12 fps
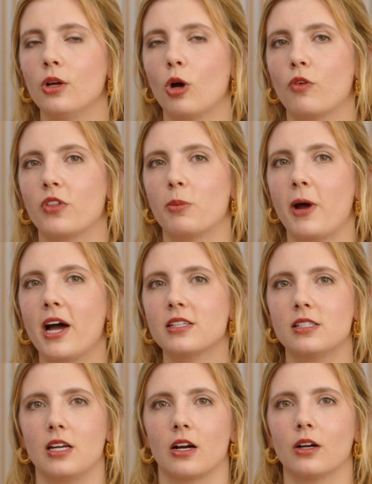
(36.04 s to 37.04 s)
Over the
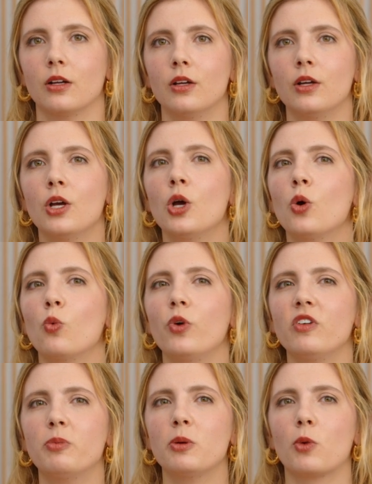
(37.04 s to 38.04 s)
past year,
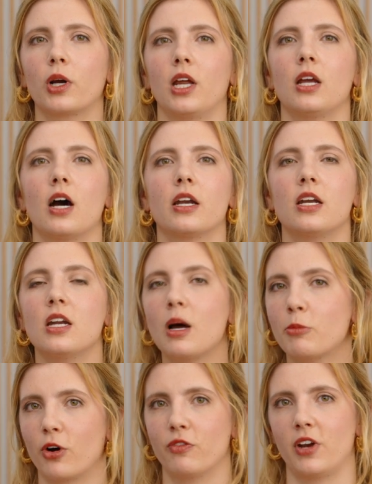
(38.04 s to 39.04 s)
we've been working on a
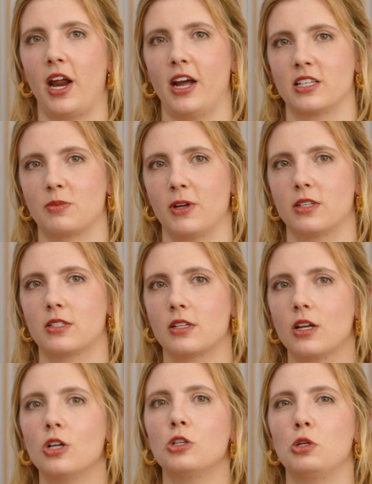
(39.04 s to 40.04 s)
number of enhancements
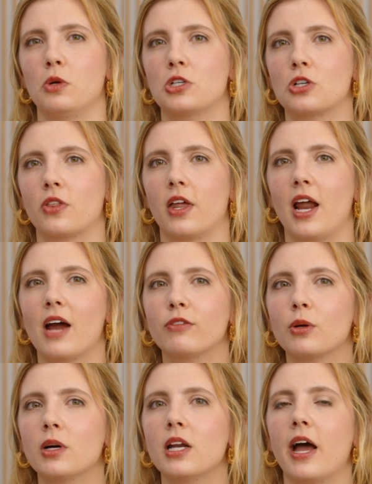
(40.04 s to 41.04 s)
to ensure that
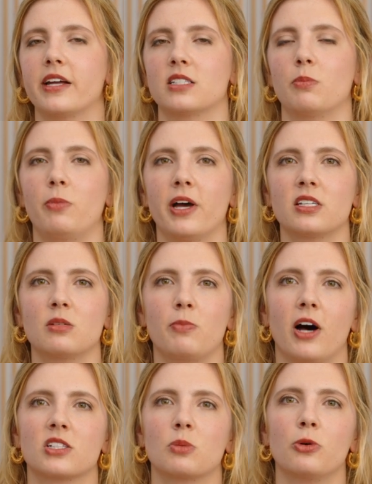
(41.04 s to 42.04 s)
everyone has the best
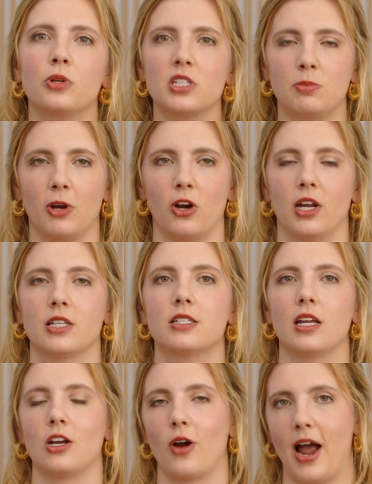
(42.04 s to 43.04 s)
possible experience
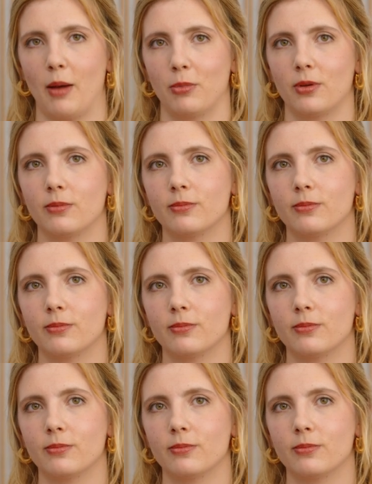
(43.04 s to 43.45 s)
in your app.